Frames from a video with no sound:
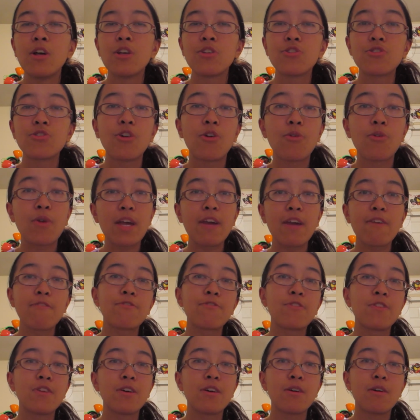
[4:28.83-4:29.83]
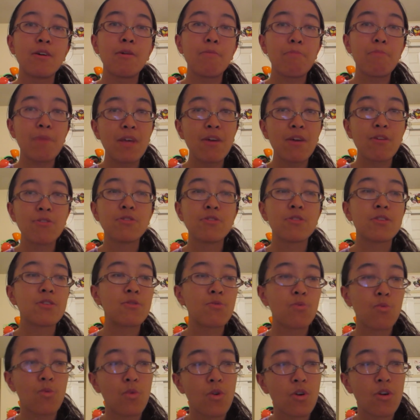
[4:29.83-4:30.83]
So if the appeal
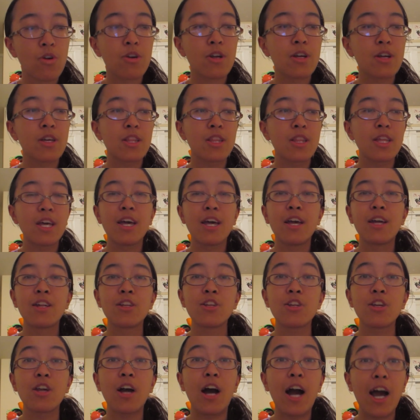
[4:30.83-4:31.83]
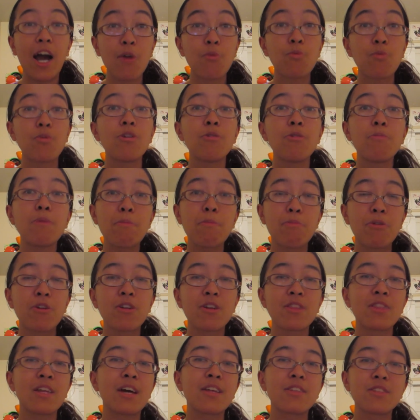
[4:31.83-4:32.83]
doesn't work, then I will be
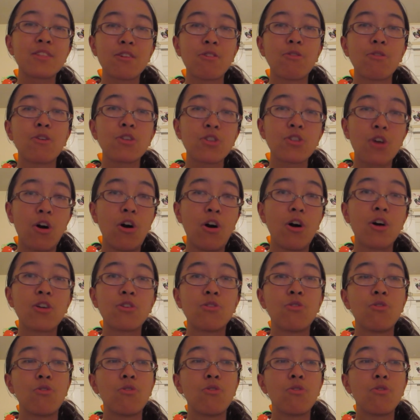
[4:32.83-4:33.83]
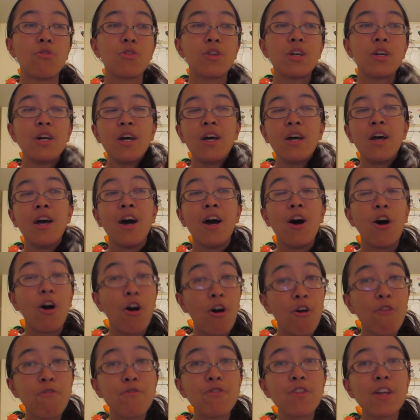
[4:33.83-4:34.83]
putting that series on hold.
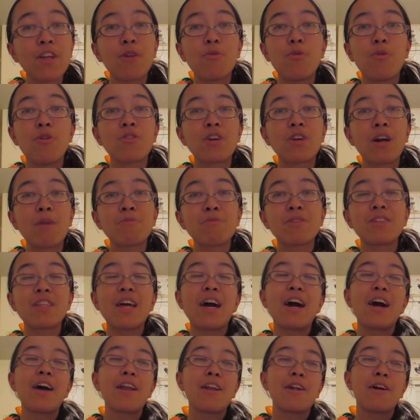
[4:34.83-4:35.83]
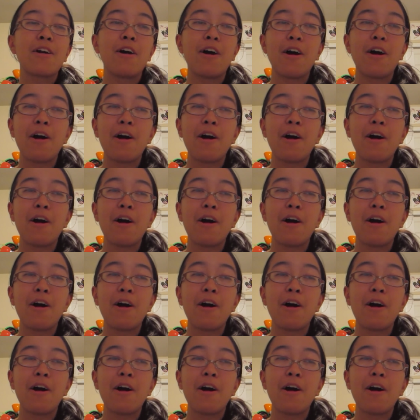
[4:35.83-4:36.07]
Hopefully it won't come to that,